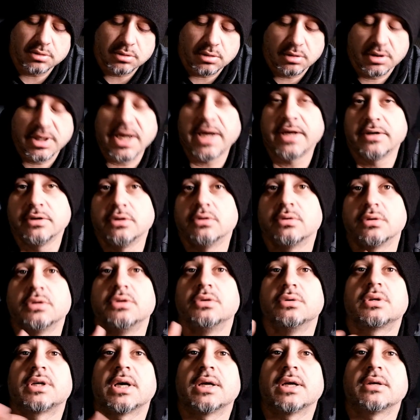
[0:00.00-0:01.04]
Okay,
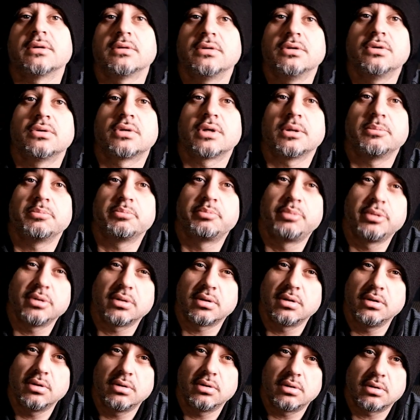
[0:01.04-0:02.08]
you can put
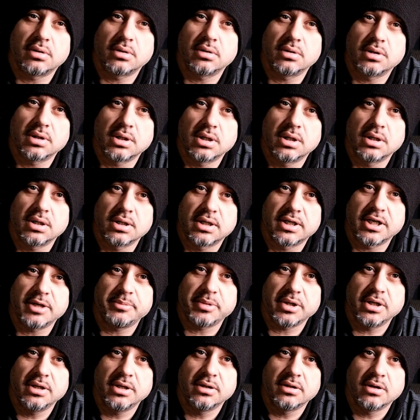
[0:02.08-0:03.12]
your grip
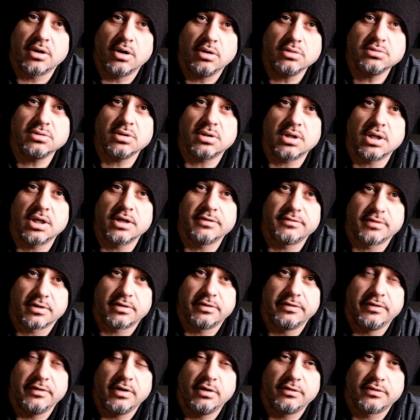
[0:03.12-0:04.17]
in autoclave,
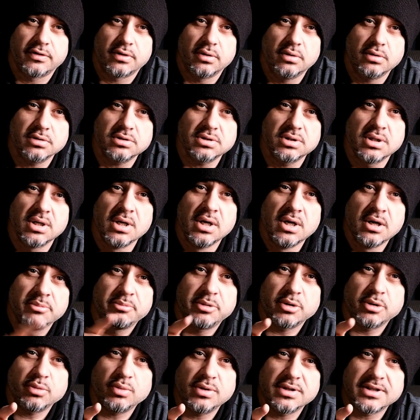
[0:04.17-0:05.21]
of course,
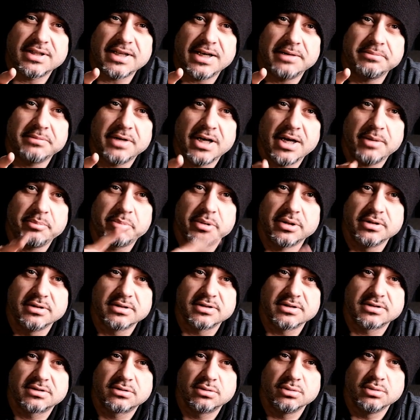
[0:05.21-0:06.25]
but one time happened in the
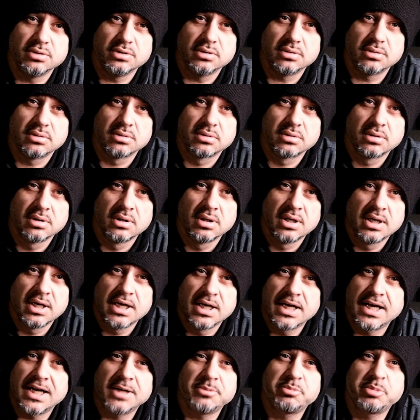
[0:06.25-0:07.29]
studio,
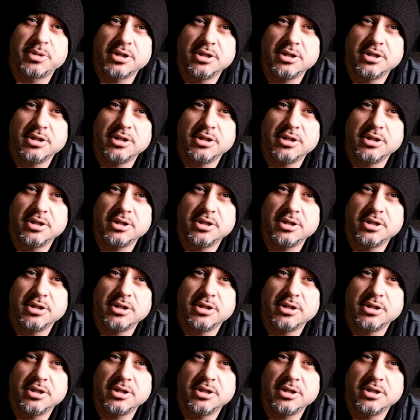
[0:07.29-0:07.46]
and pretty